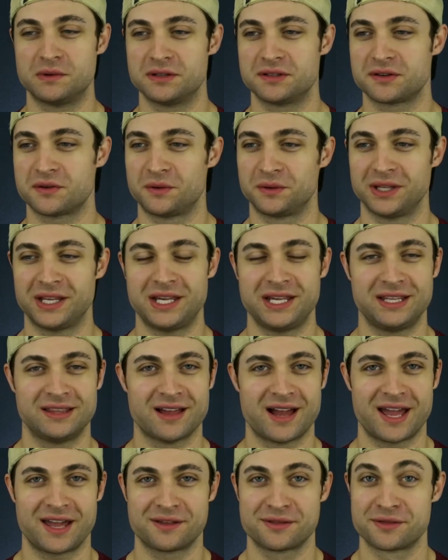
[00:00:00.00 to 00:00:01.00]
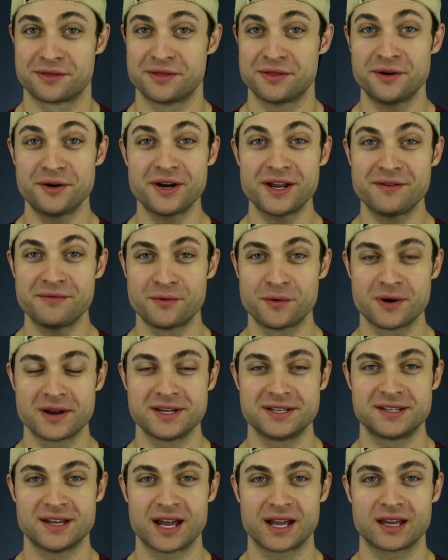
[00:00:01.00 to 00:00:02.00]
was only like
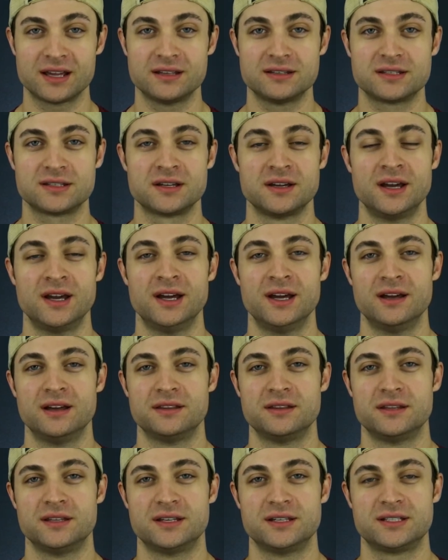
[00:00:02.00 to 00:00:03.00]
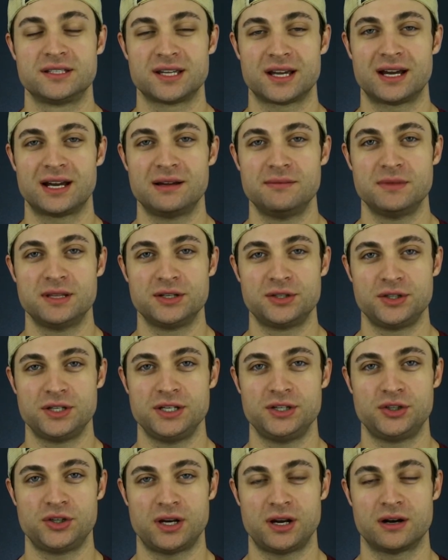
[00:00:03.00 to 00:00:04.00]
30-40 seconds, the time that
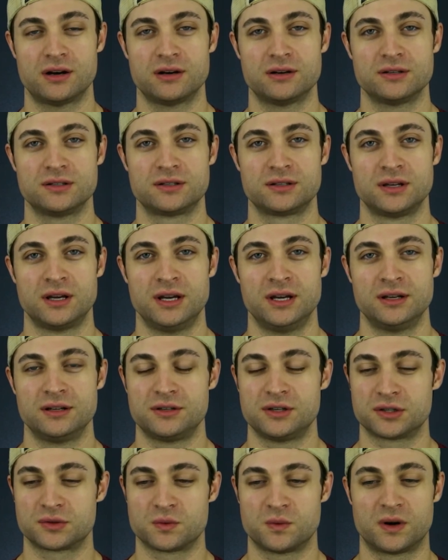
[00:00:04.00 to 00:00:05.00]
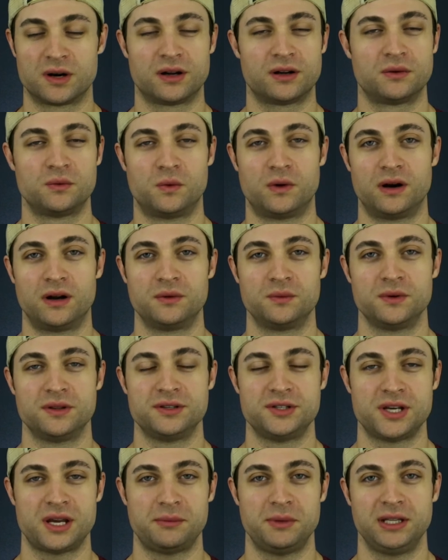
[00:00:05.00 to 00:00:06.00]
she shares just one-on-one
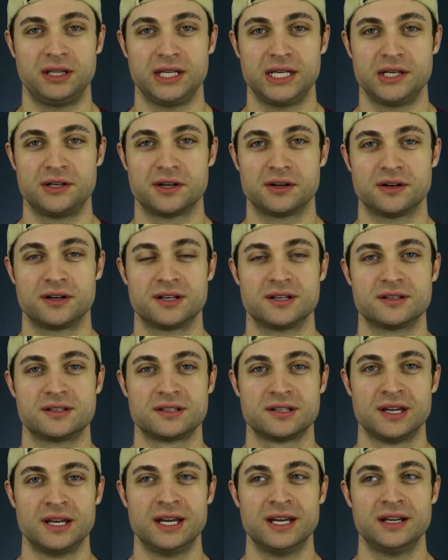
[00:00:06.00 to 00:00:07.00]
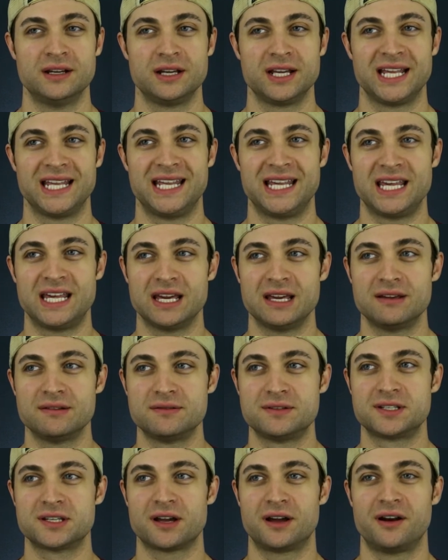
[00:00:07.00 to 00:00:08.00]
with Jamie Lee Curtis
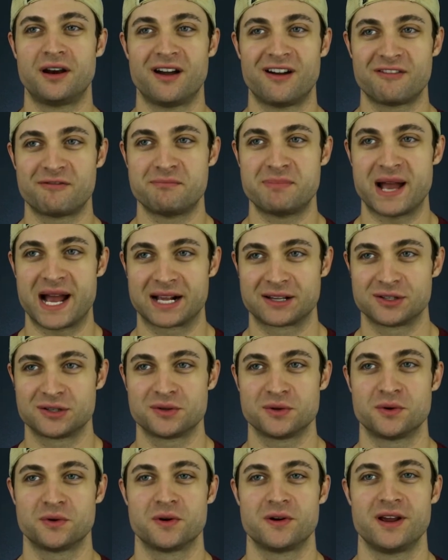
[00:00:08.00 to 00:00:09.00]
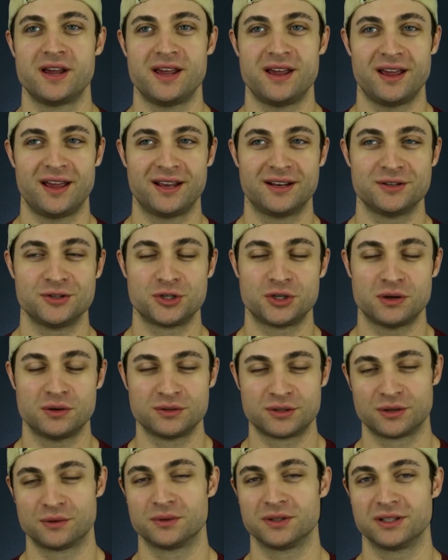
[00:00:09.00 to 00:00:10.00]
gives enough backstory and
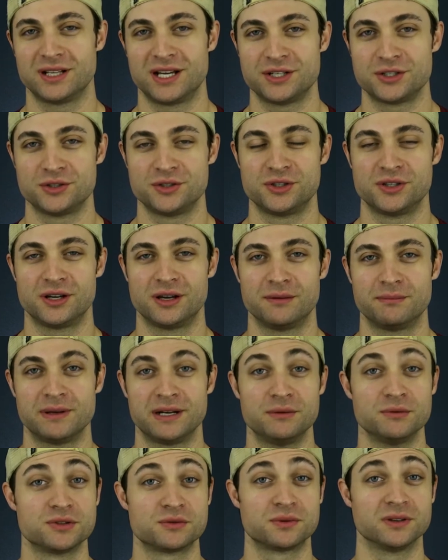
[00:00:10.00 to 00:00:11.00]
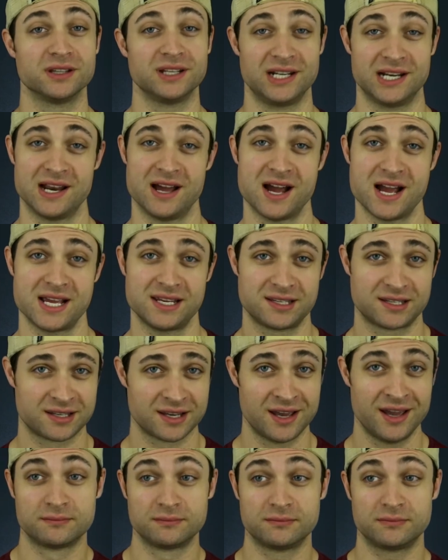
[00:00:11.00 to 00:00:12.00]
shows the relationship, and it was really
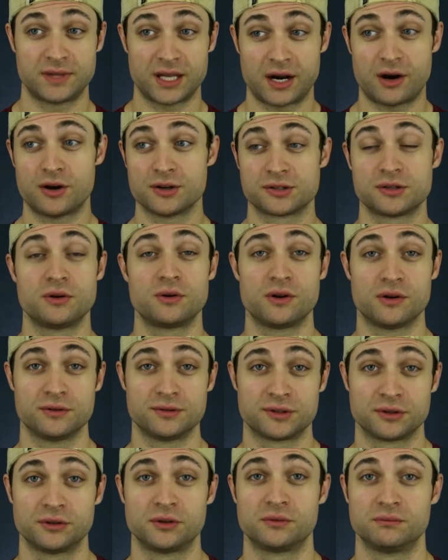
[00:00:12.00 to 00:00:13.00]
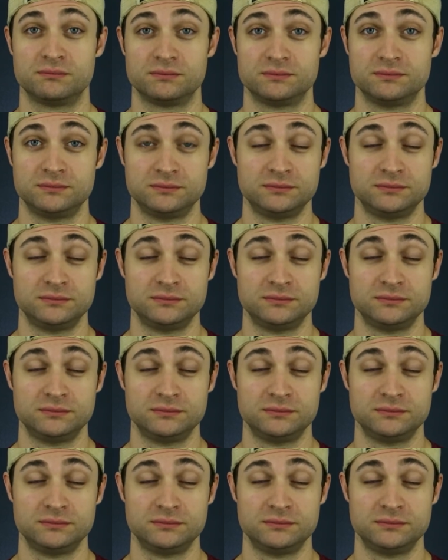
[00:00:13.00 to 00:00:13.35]
nice. That also goes on